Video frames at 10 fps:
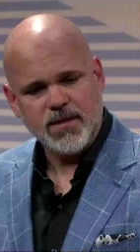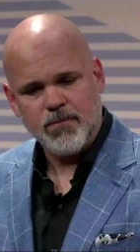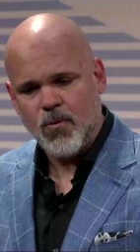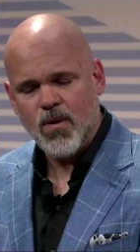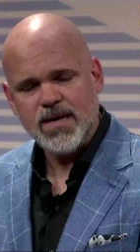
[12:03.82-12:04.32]

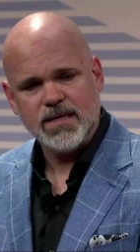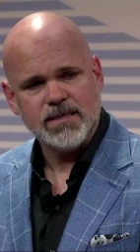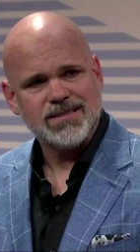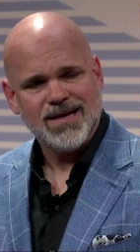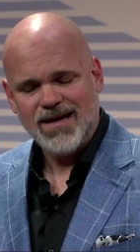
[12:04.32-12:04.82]
point
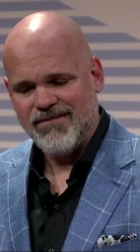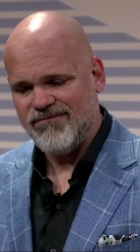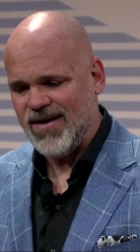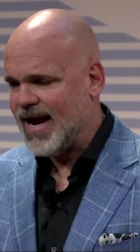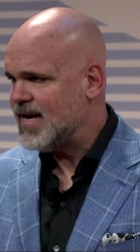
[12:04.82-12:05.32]
is,
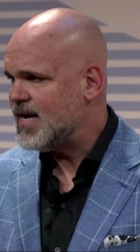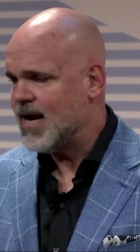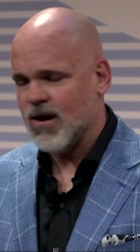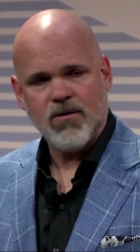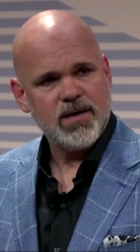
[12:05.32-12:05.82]
find an
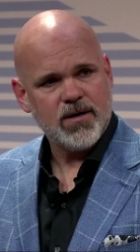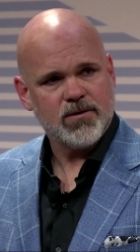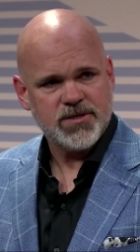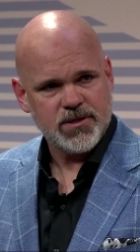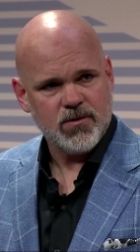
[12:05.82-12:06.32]
area or
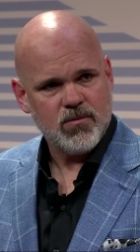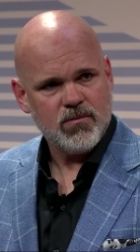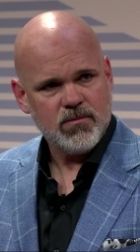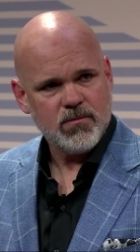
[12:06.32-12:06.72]
two